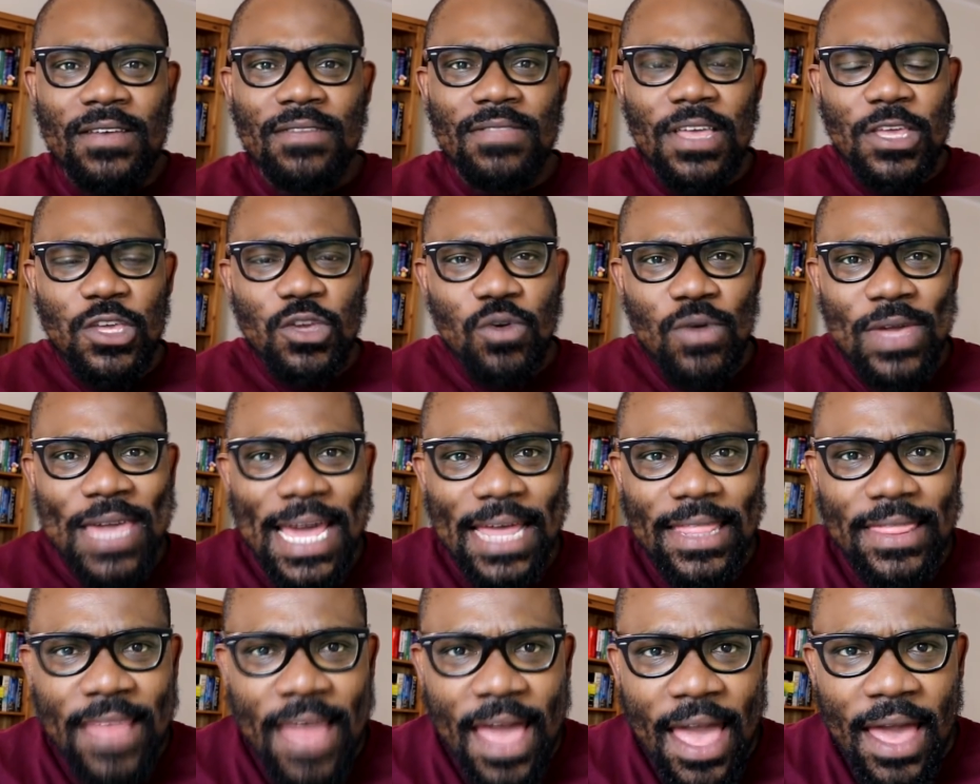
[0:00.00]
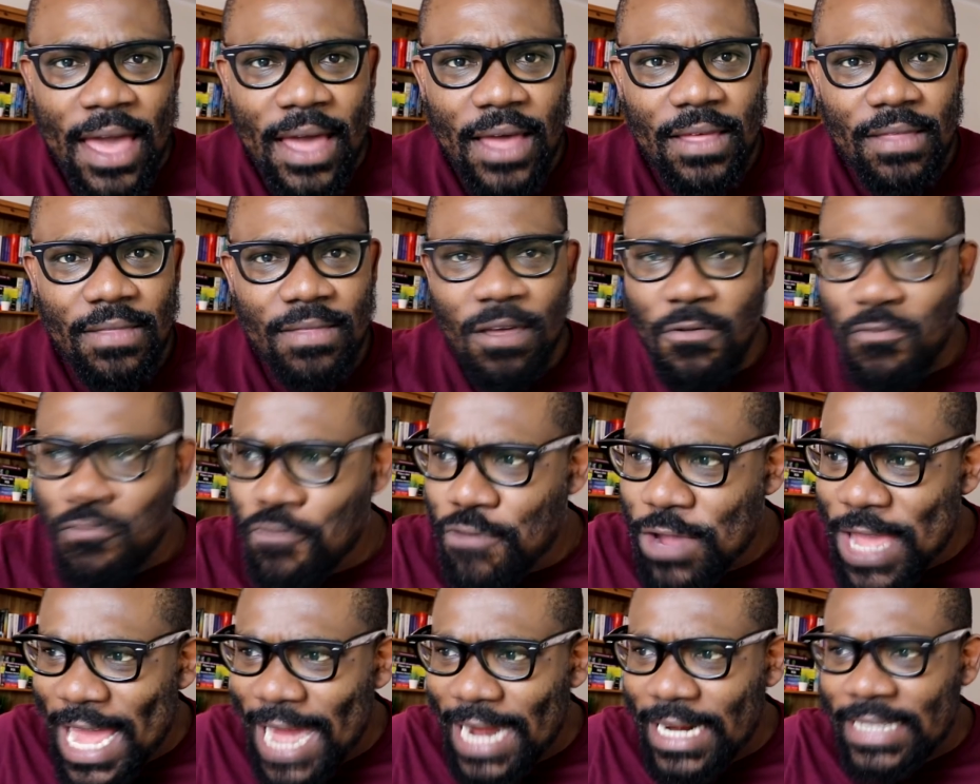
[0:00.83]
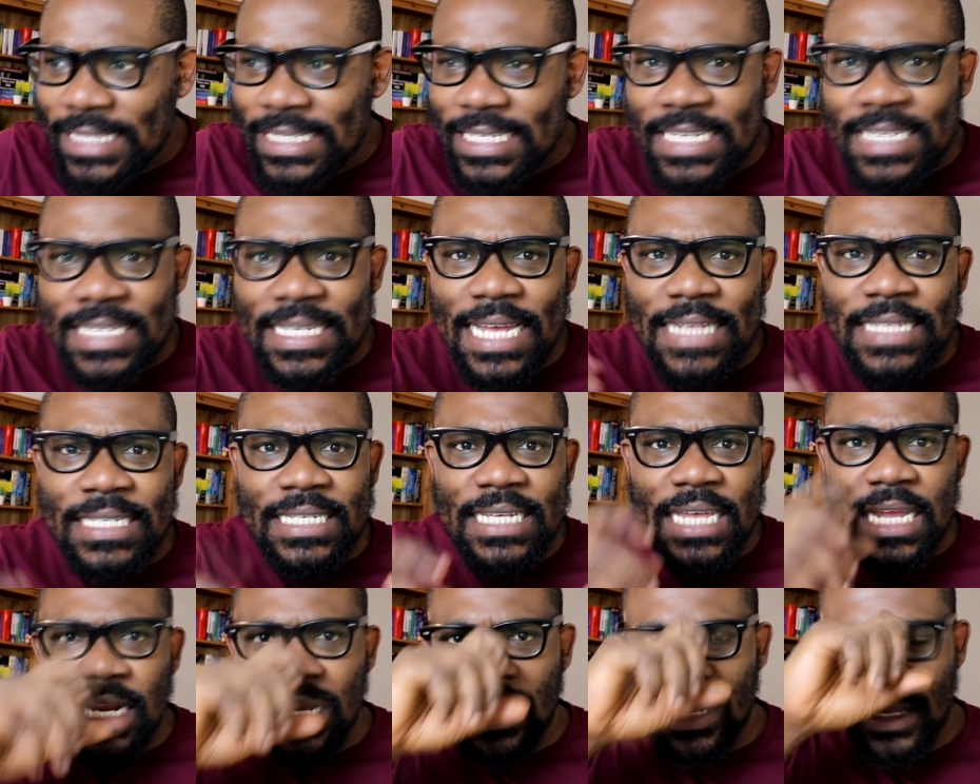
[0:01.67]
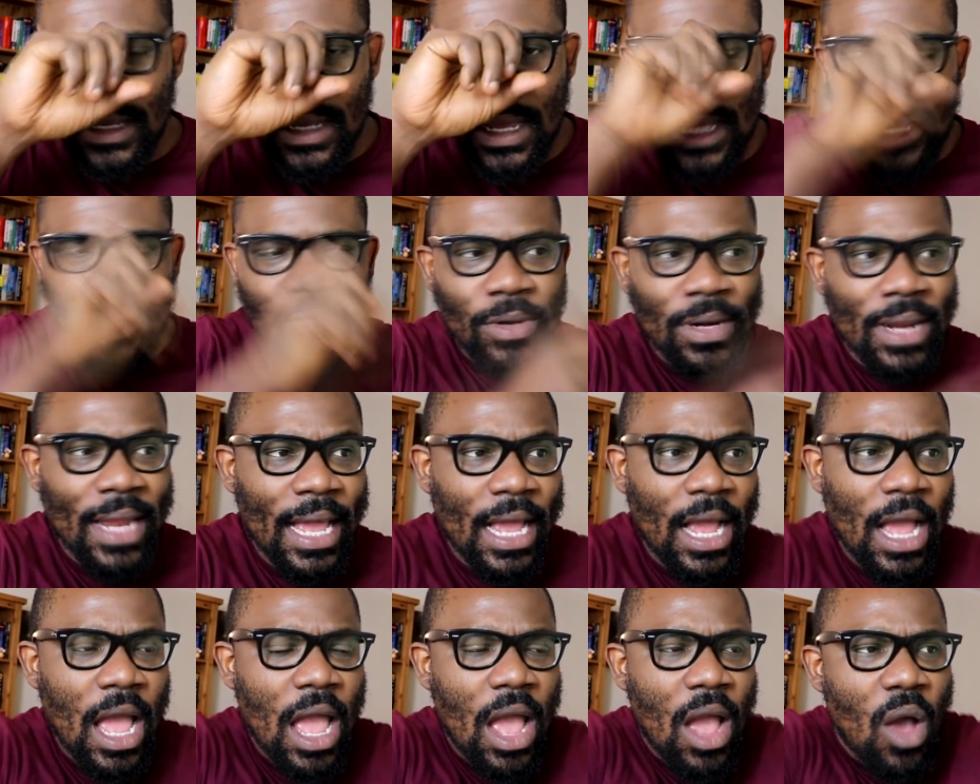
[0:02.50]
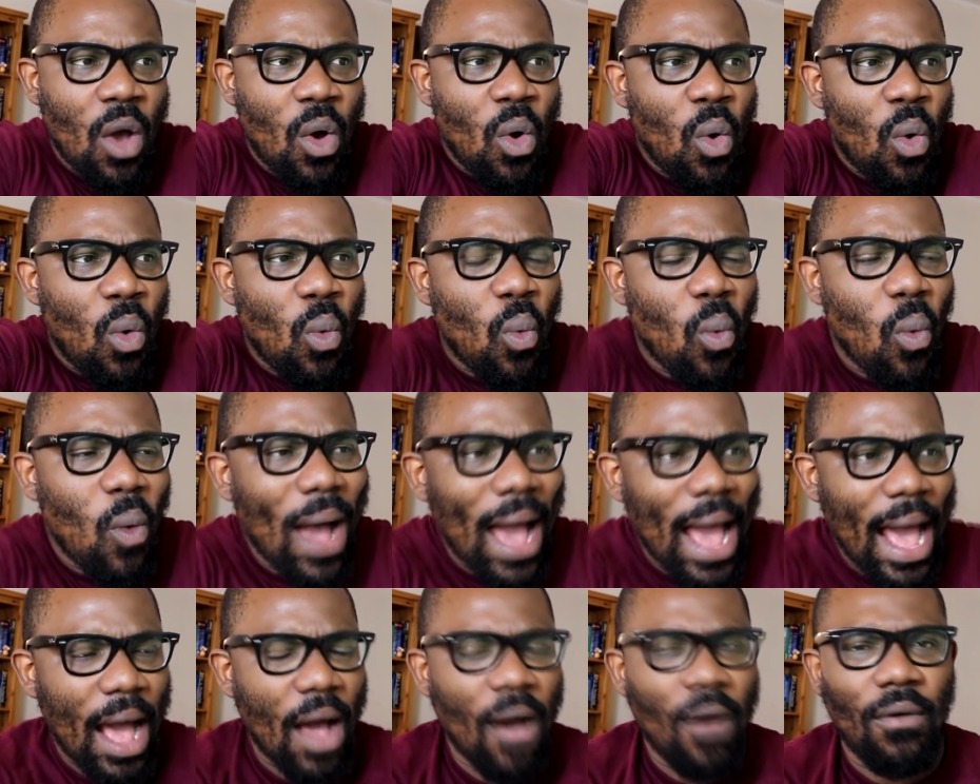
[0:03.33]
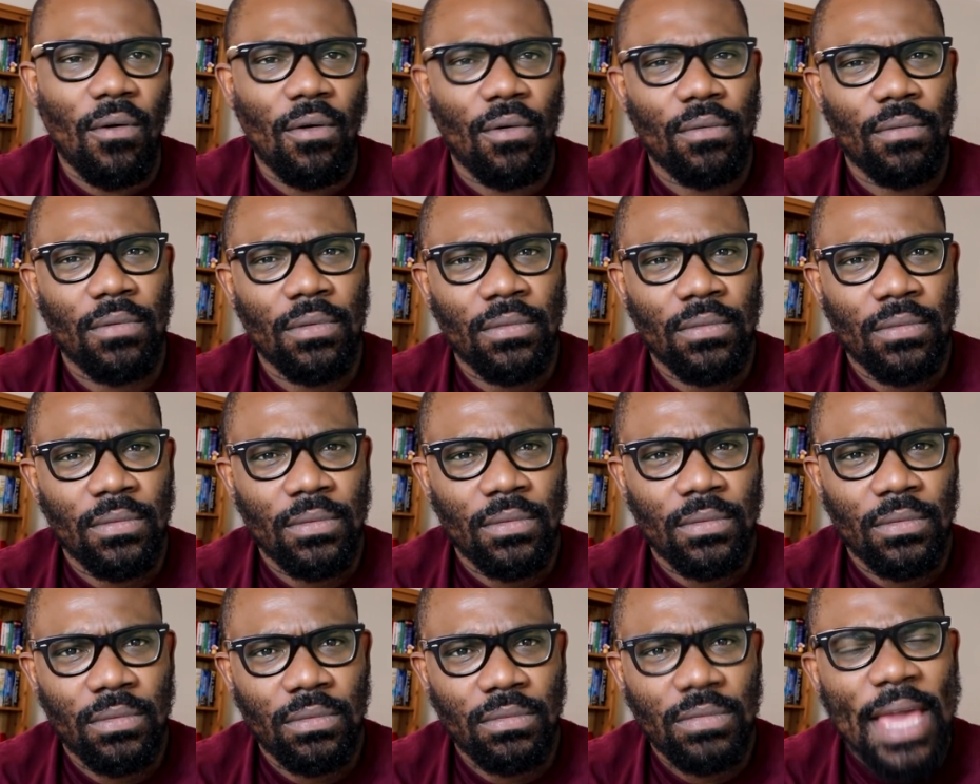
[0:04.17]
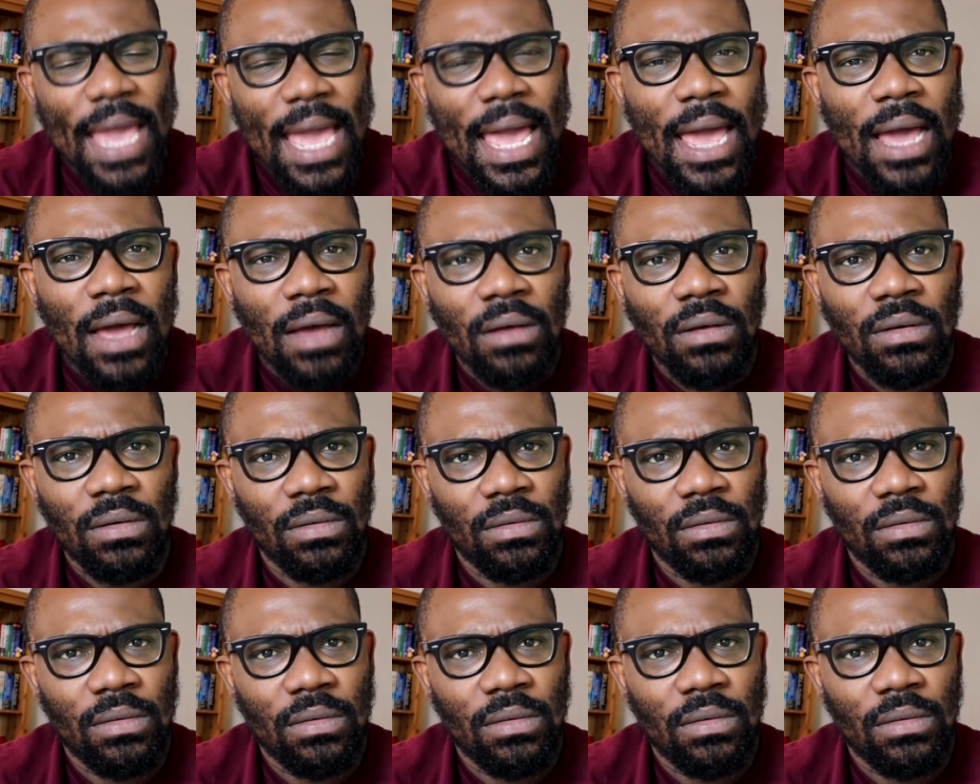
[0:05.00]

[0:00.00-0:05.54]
Then you get there, then reality sets in, and you're like, wow, yeah.